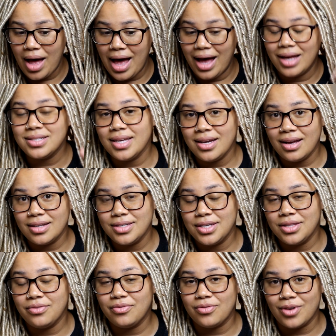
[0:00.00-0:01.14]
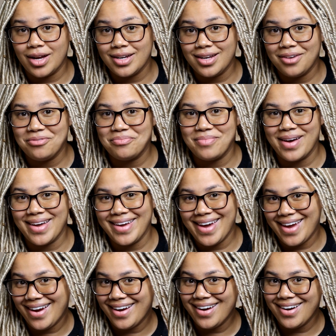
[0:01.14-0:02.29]
As I got to the front of my
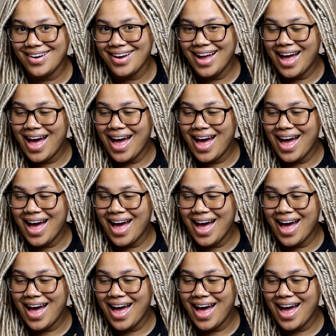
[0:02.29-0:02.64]
hair,